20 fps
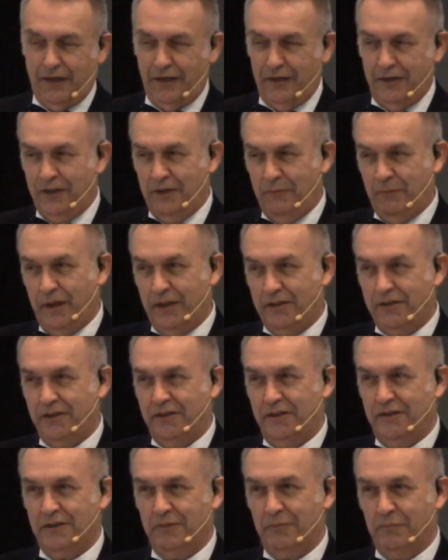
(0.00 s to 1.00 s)
he
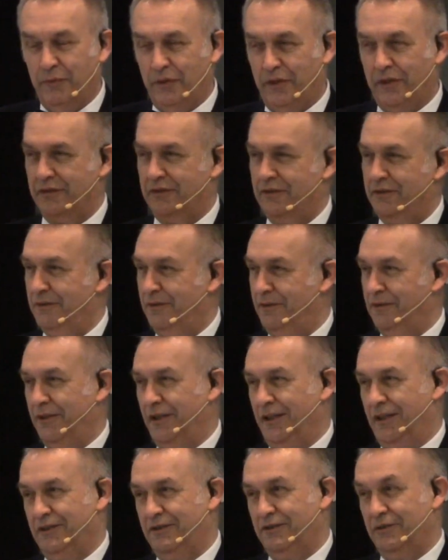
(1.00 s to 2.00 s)
mentioned some books.
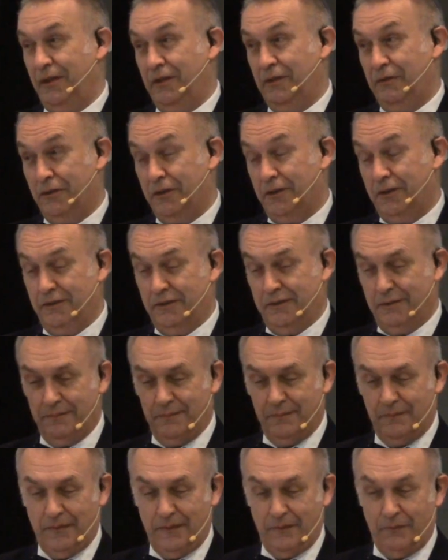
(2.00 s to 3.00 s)
Okay, so I ordered
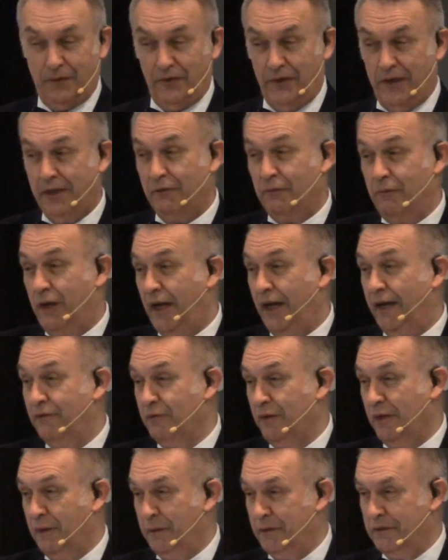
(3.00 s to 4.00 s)
them. Well, they arrived
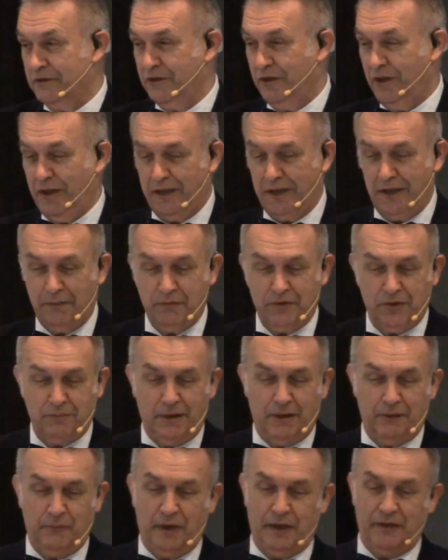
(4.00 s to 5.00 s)
while I was gone. I'm sure
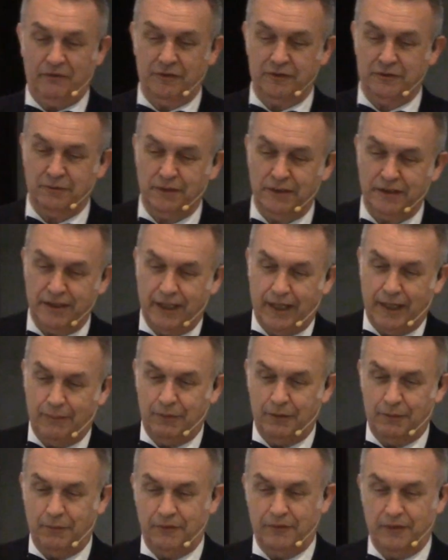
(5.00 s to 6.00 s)
my wife was really
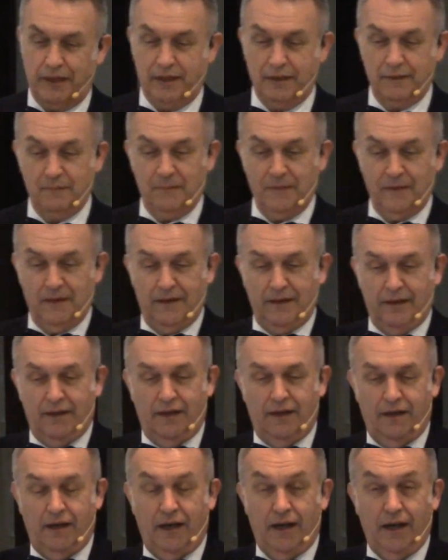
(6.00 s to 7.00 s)
happy about that.
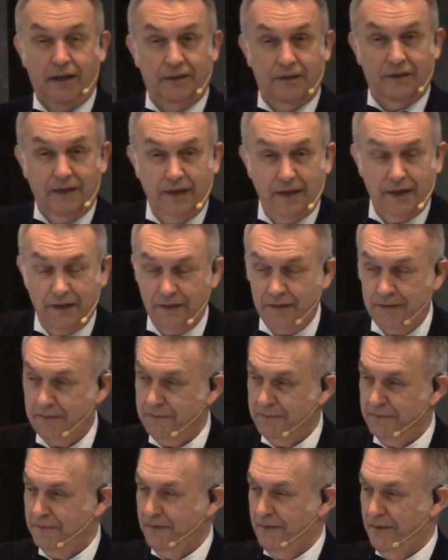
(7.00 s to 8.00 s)
And then,
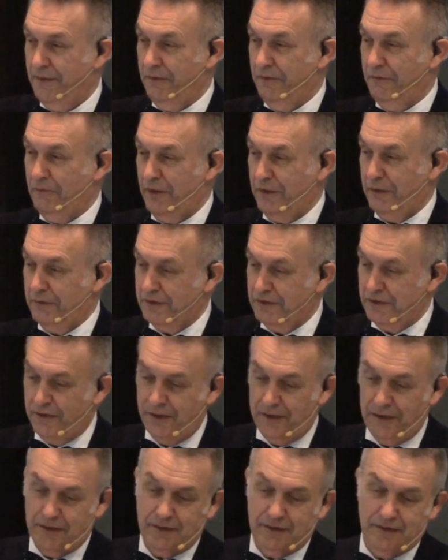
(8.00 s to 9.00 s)
while I was
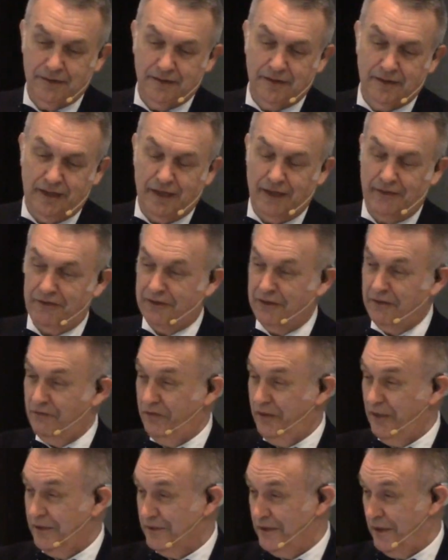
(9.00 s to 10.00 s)
gone, I have to
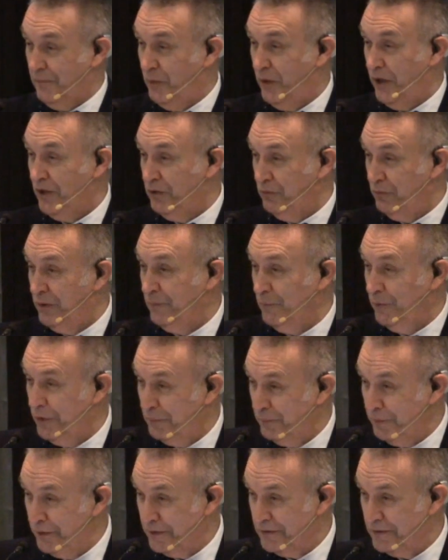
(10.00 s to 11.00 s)
confess, I bought 3 more
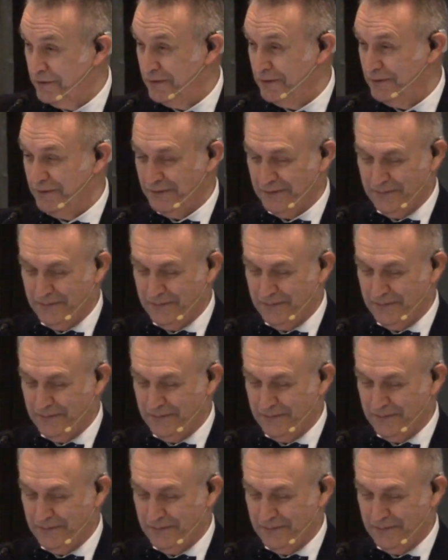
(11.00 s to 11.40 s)
books.